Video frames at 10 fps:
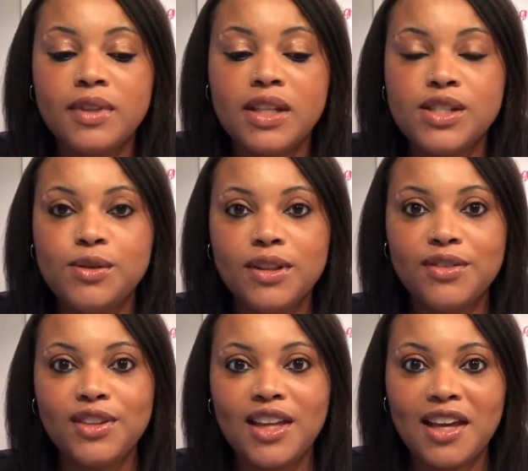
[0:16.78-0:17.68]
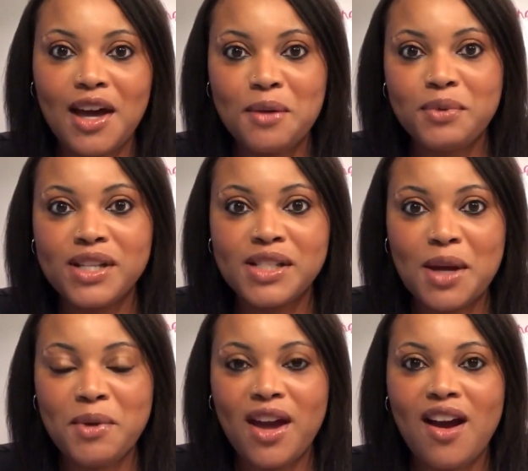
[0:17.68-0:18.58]
And I just
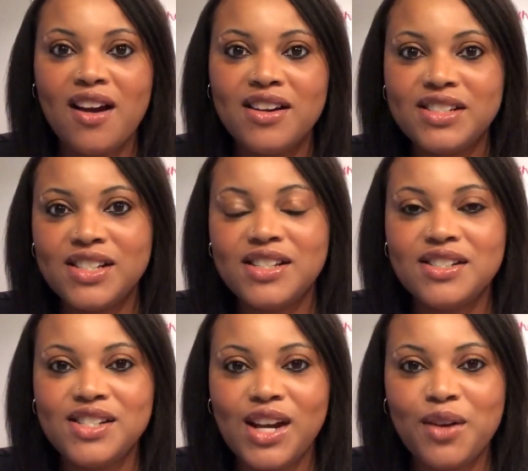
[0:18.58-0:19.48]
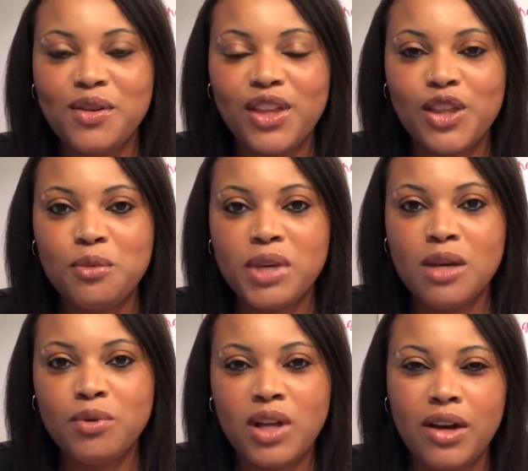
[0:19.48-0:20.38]
really feel like God pressed on my heart
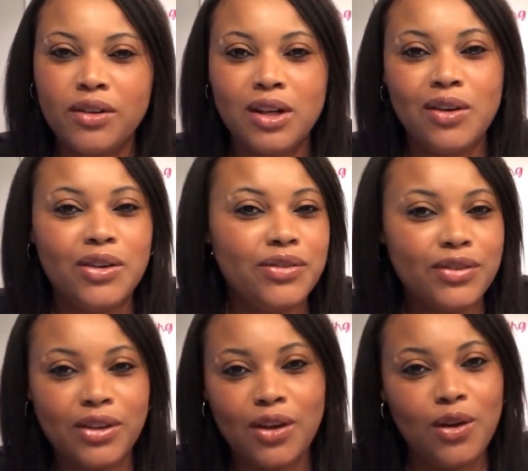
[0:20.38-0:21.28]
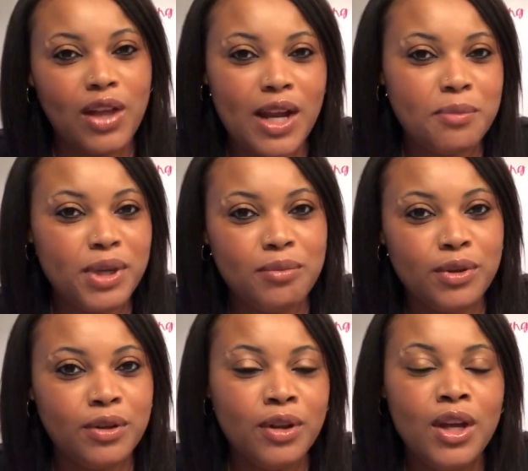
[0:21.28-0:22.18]
to share with other people. I don't know
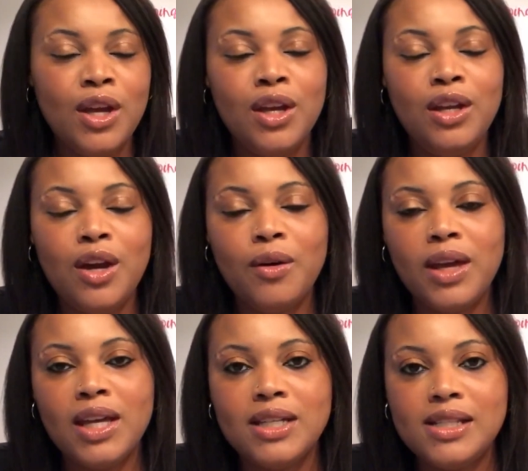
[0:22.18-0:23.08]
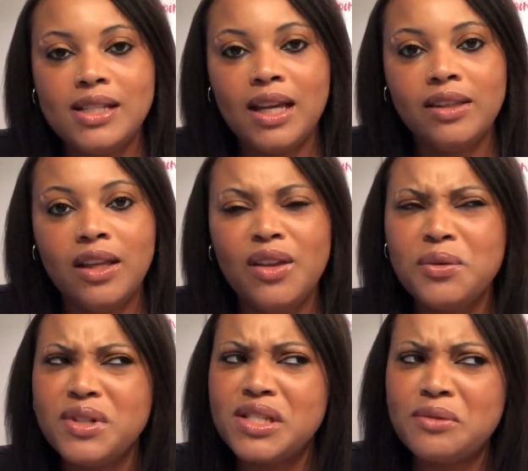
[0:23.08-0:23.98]
if a whole lot of people
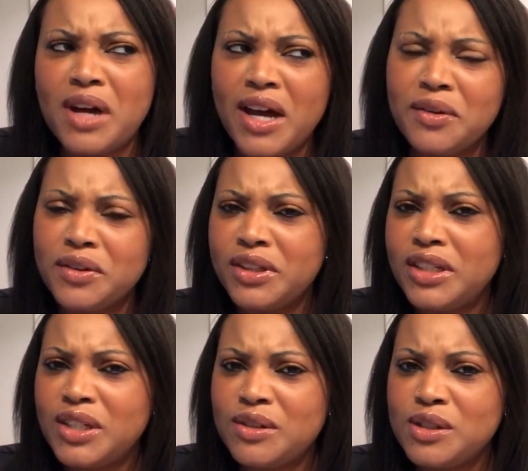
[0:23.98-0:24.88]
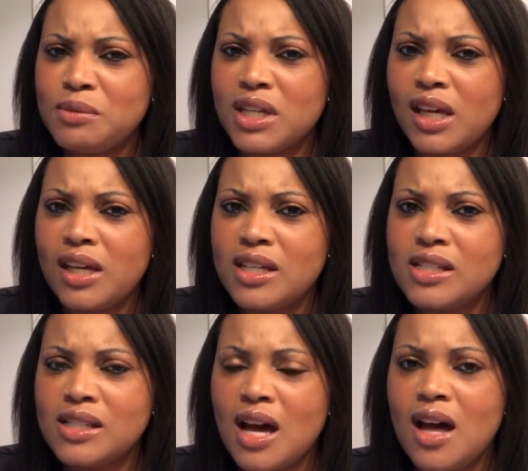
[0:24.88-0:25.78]
know Stanley. The only reason why I
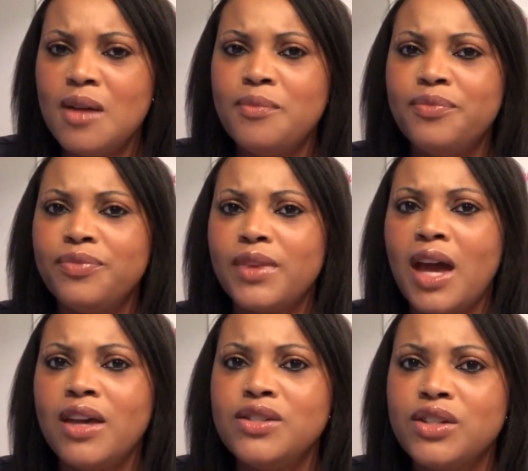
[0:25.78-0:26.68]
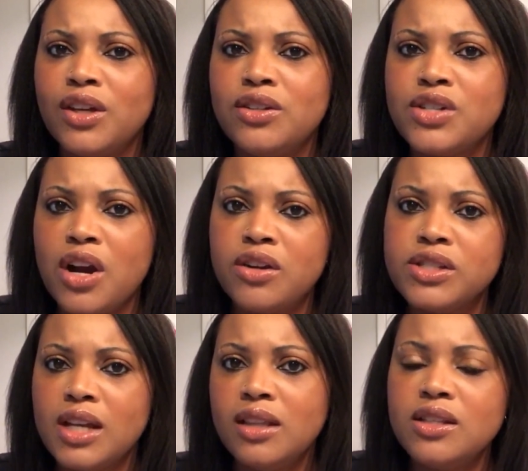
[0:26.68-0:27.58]
really do is because
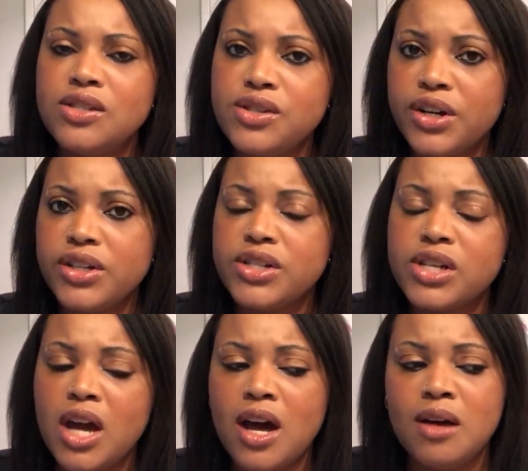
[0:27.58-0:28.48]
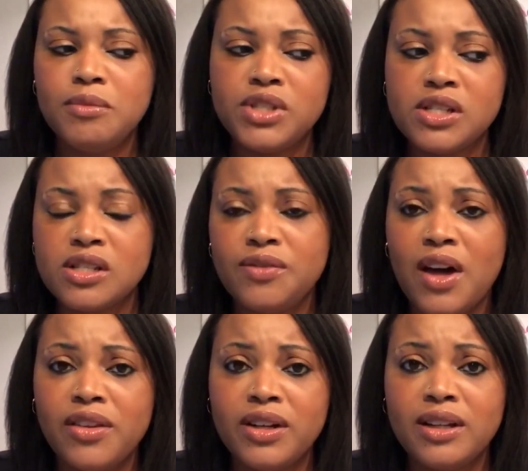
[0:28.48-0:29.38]
I used to go to Charles Stanley's
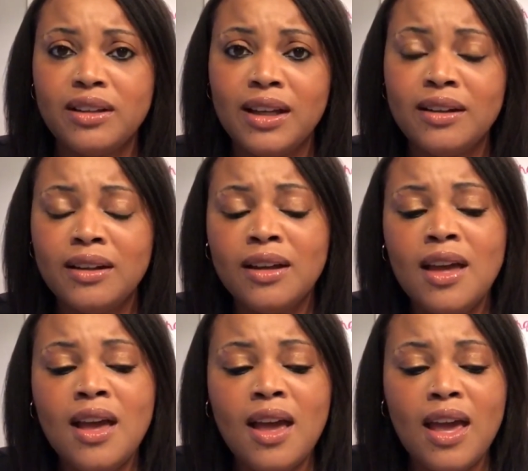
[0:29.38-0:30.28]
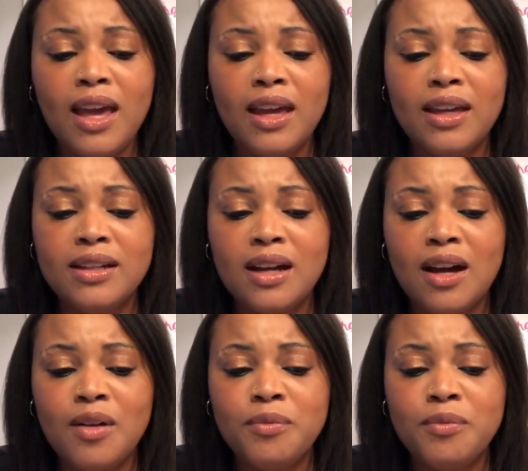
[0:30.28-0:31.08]
church, which is his father in Atlanta.